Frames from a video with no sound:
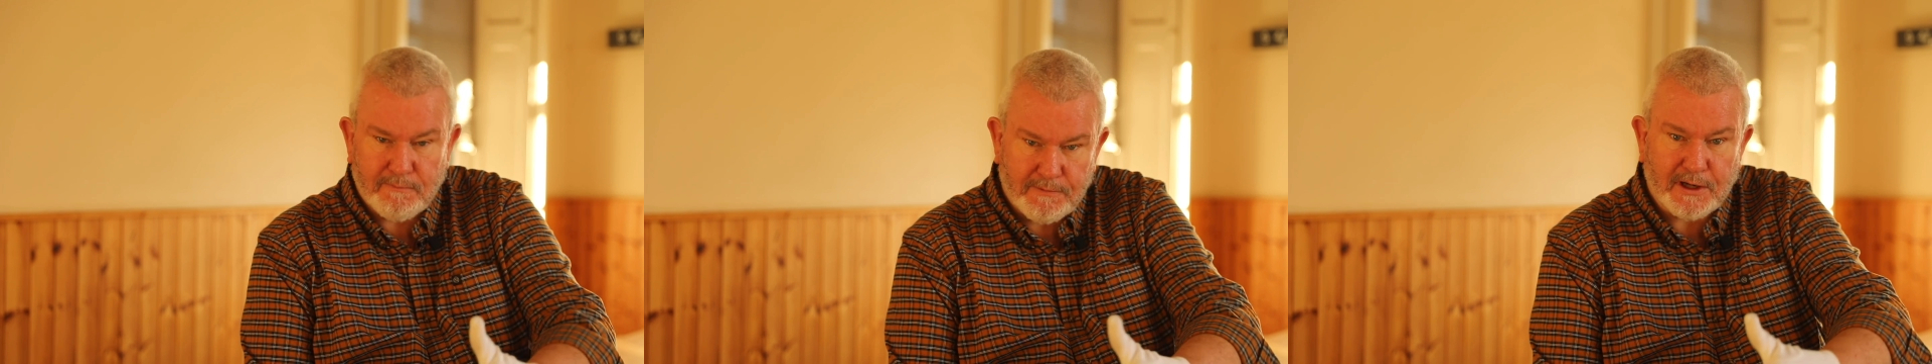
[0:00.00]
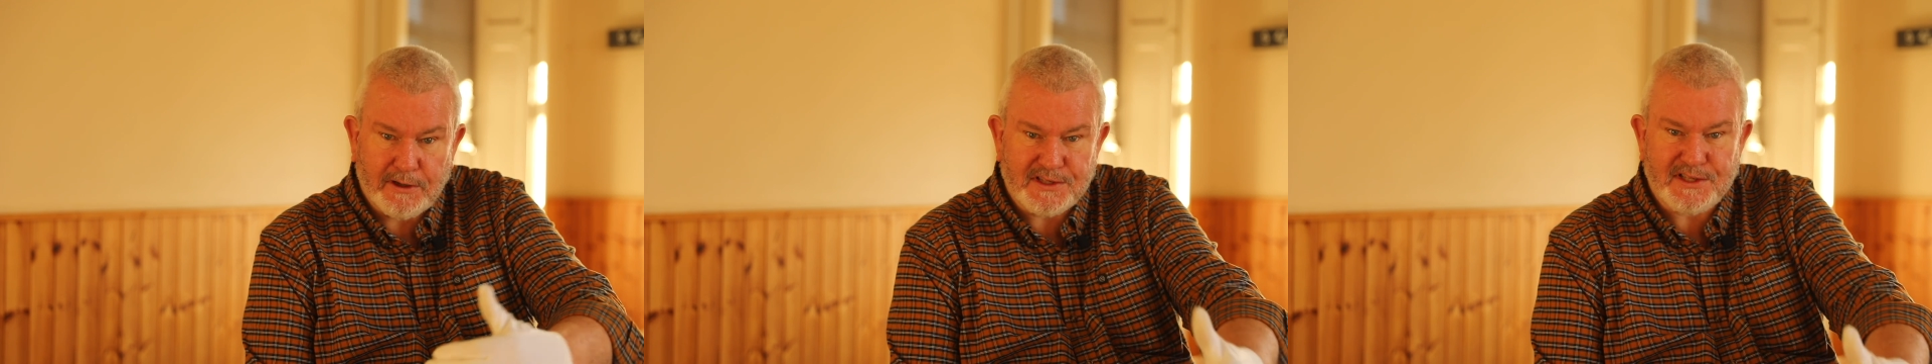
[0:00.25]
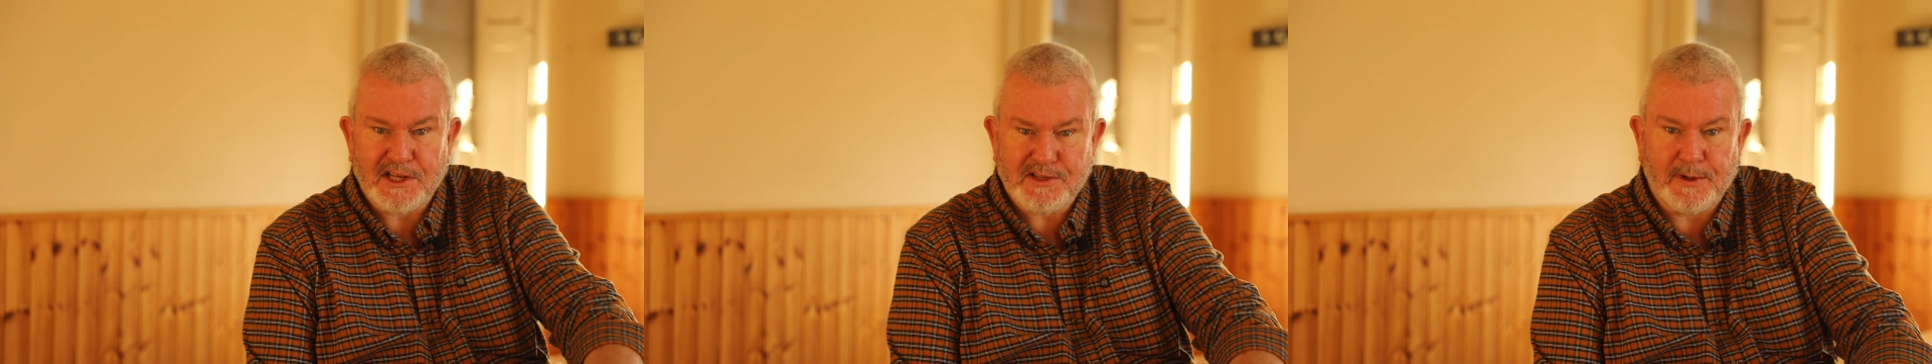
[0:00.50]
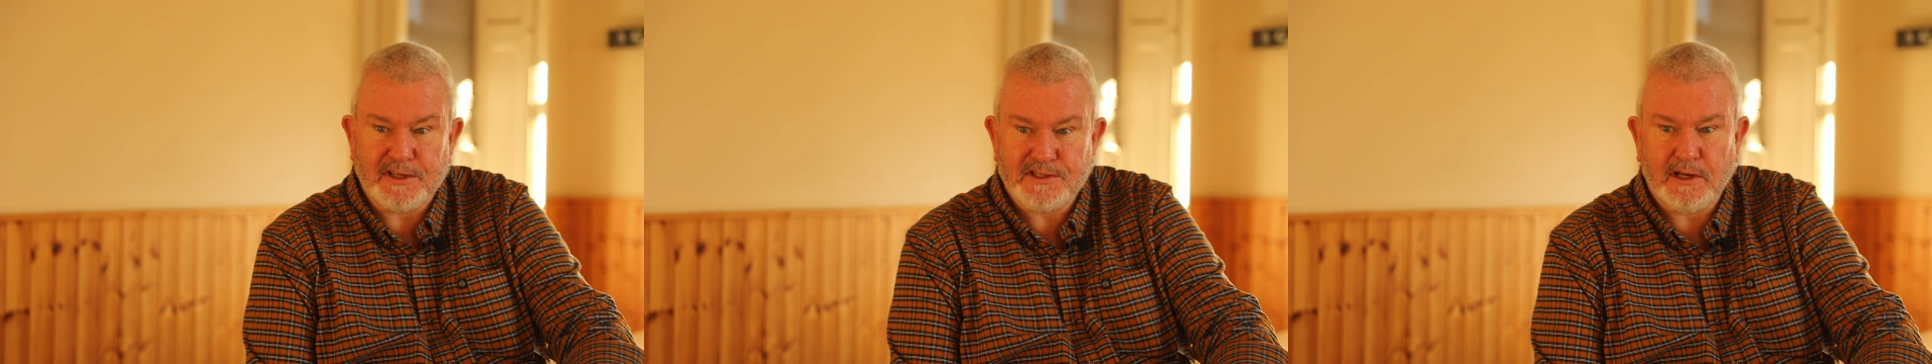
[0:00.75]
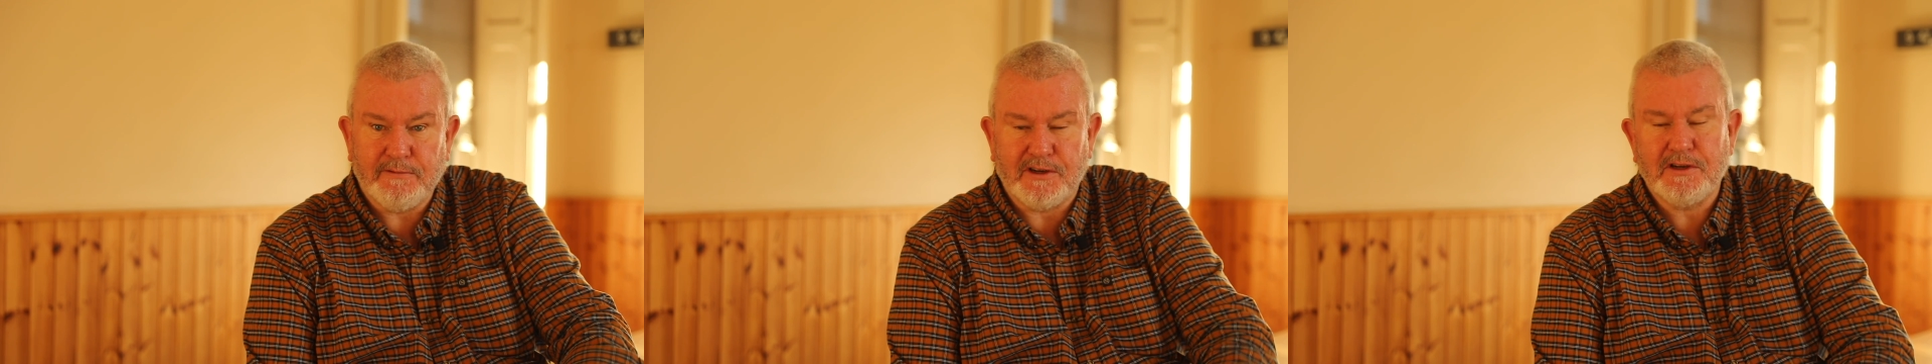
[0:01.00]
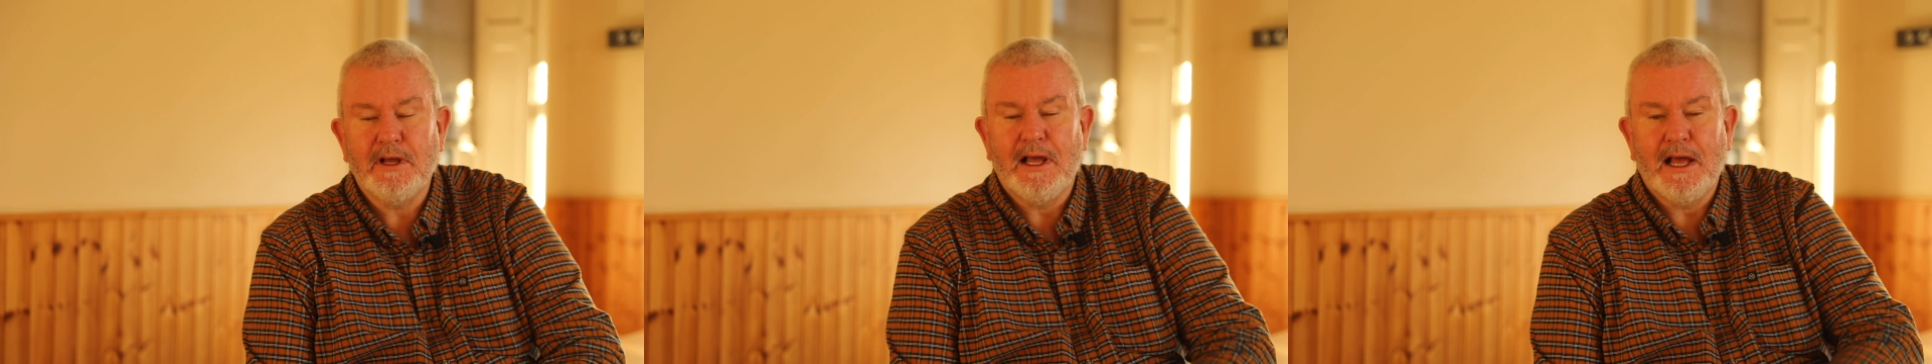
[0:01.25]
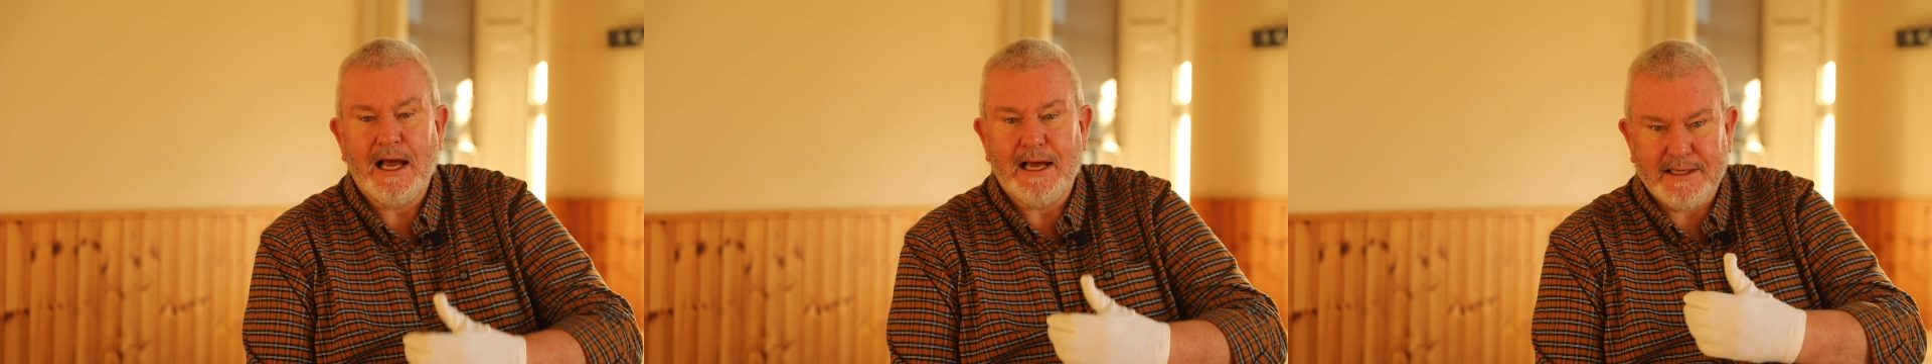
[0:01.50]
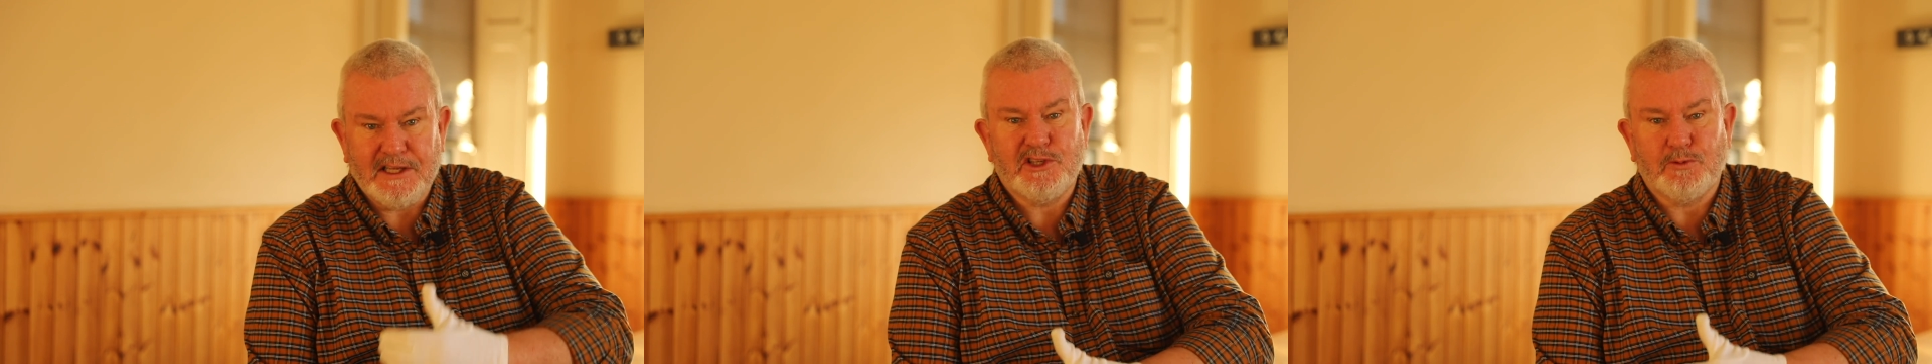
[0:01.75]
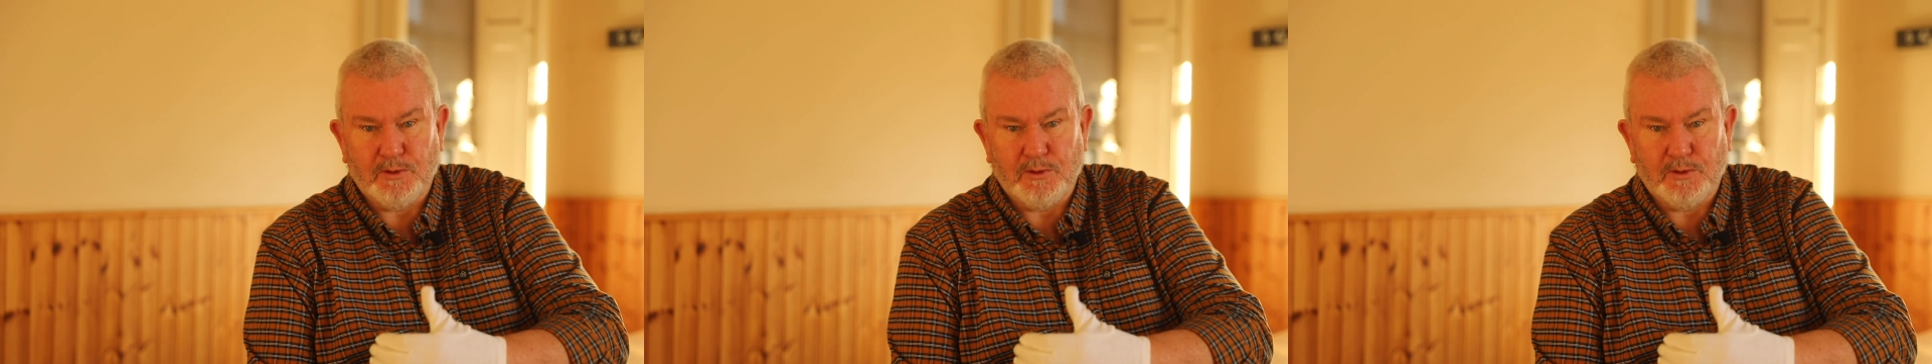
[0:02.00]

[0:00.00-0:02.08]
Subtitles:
various aspects of it, and each